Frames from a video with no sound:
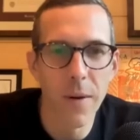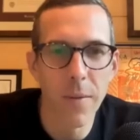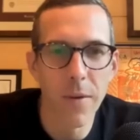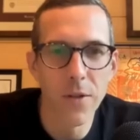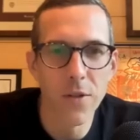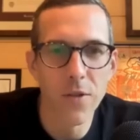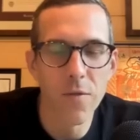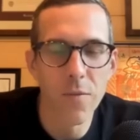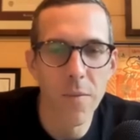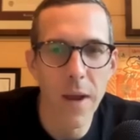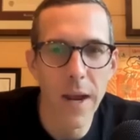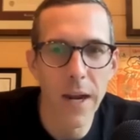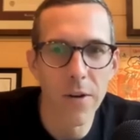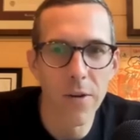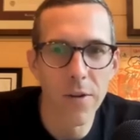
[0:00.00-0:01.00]
maybe that you've
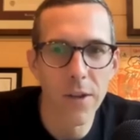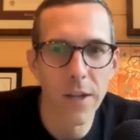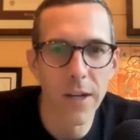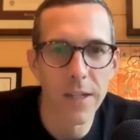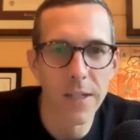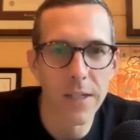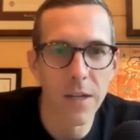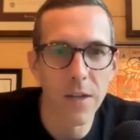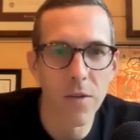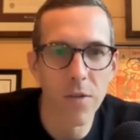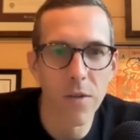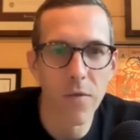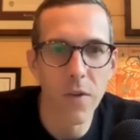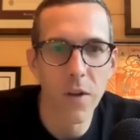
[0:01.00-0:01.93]
made, or things that you